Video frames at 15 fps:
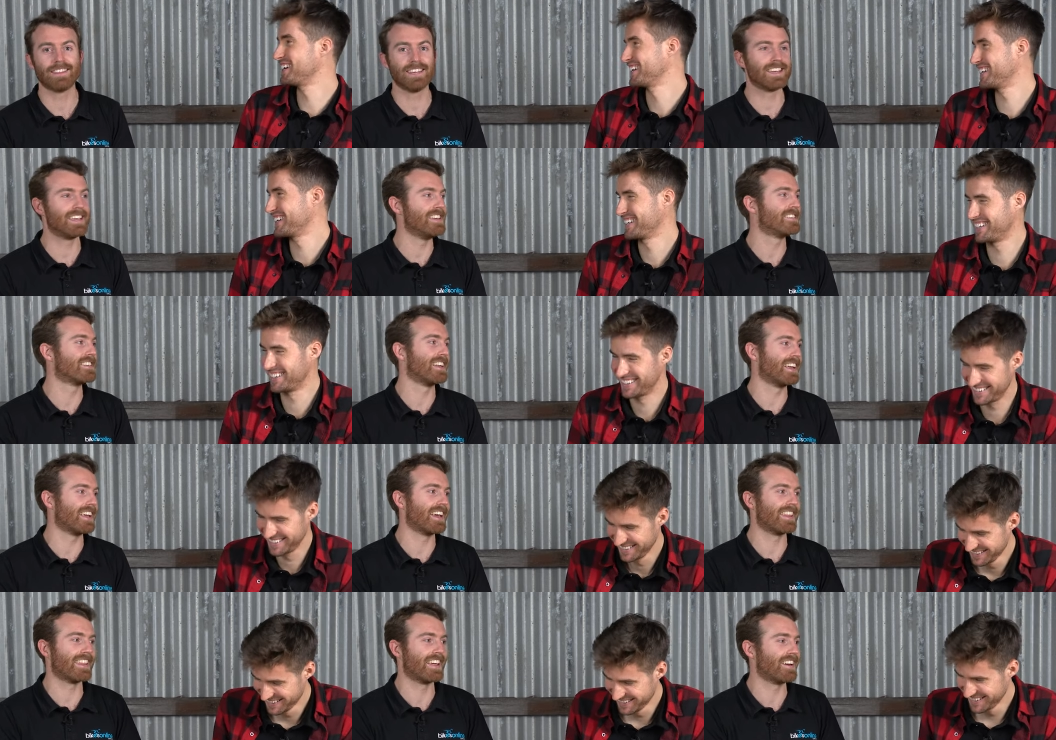Speaker 1: think he's going to
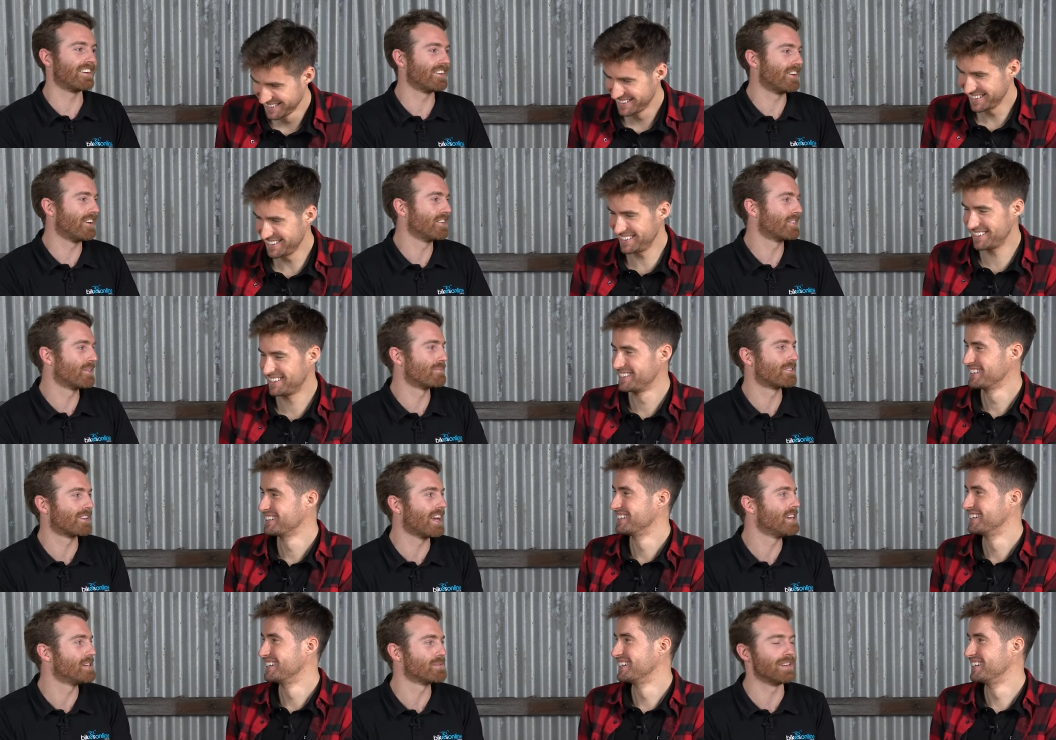get there on, on some
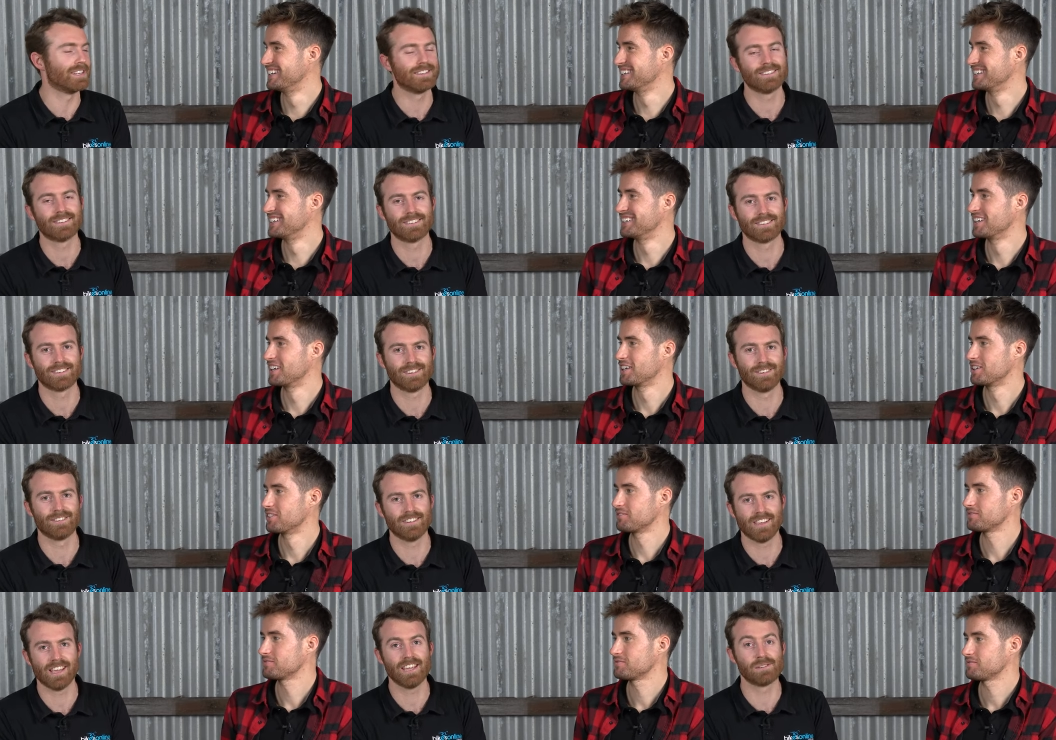stage wins because
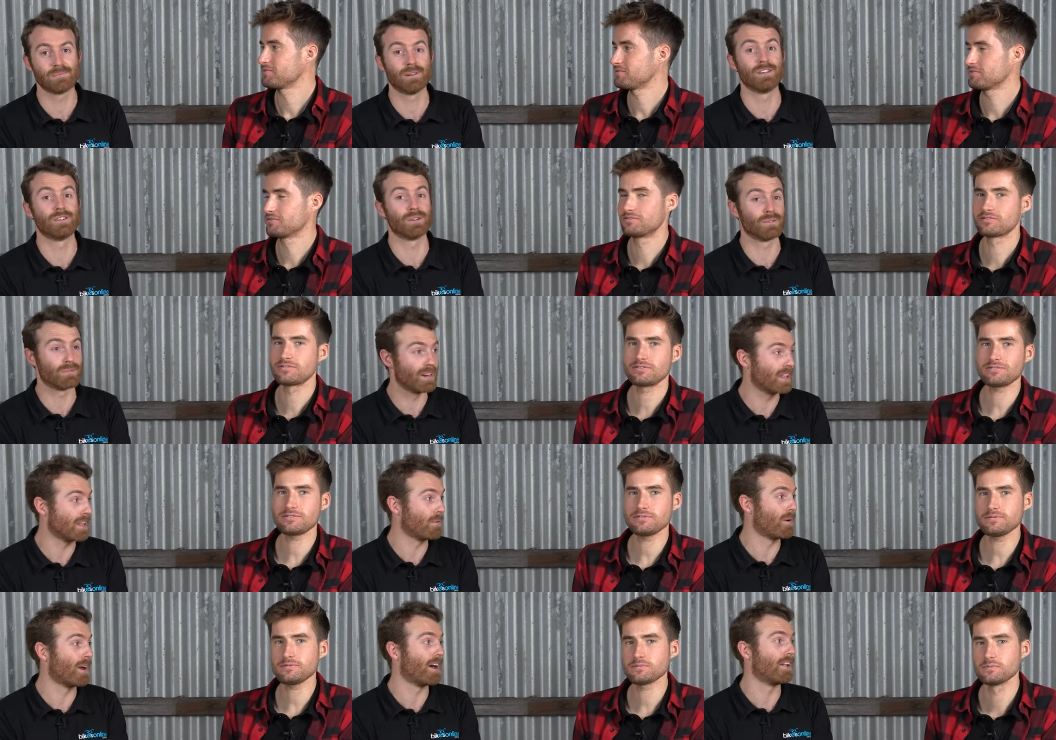he, he's been doing really
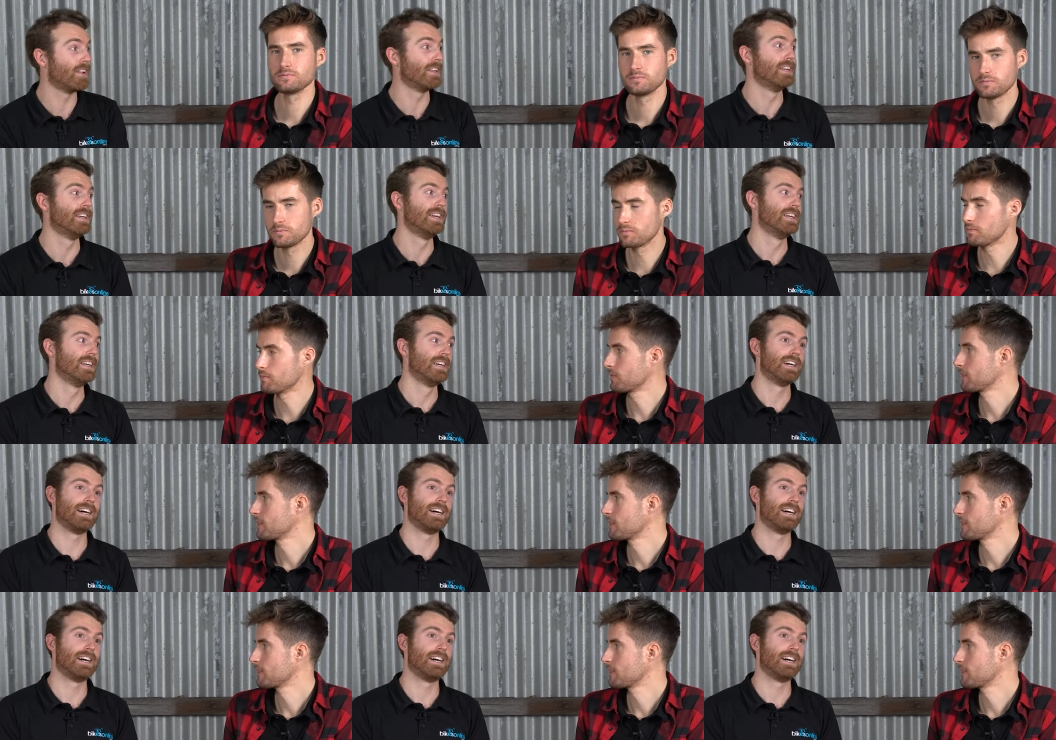well mm.